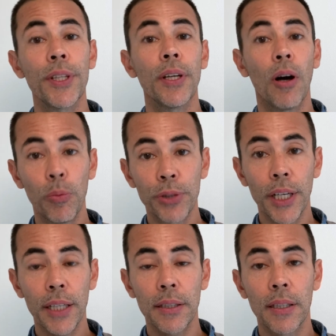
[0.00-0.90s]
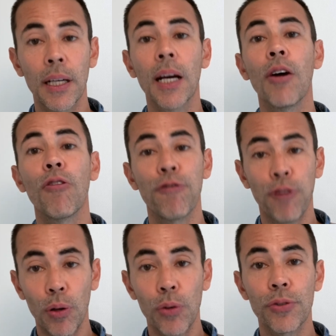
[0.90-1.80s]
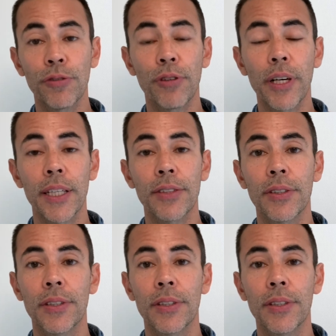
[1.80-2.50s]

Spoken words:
the object follows the phrase.